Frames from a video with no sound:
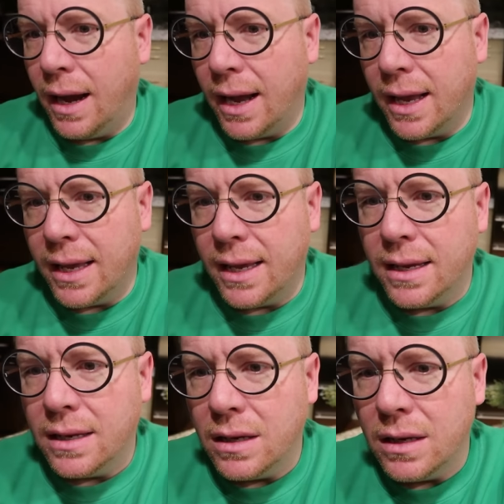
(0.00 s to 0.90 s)
I
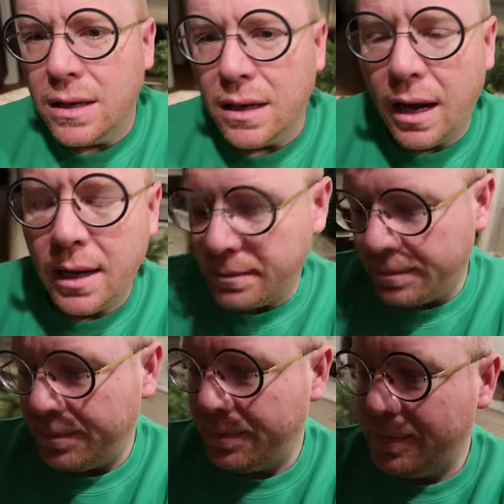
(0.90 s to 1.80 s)

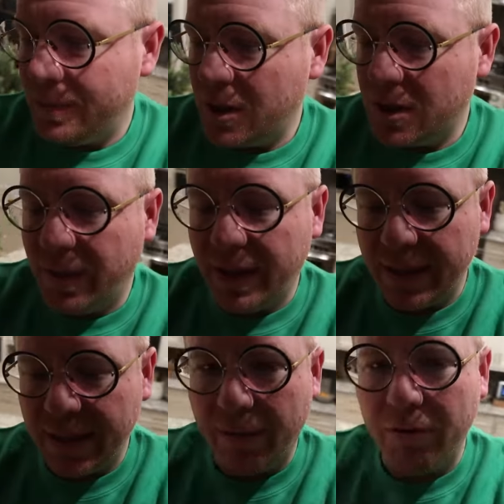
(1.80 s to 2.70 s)
just fell
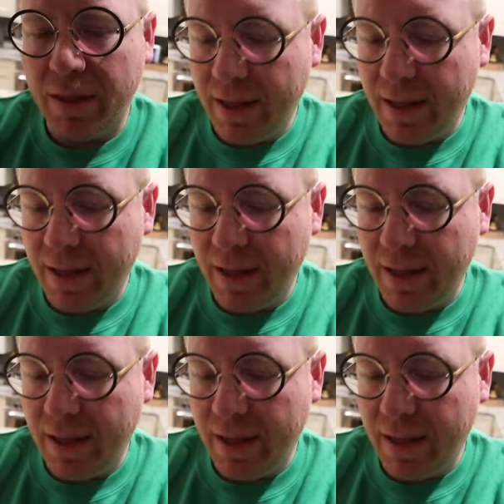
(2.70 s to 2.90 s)
in love with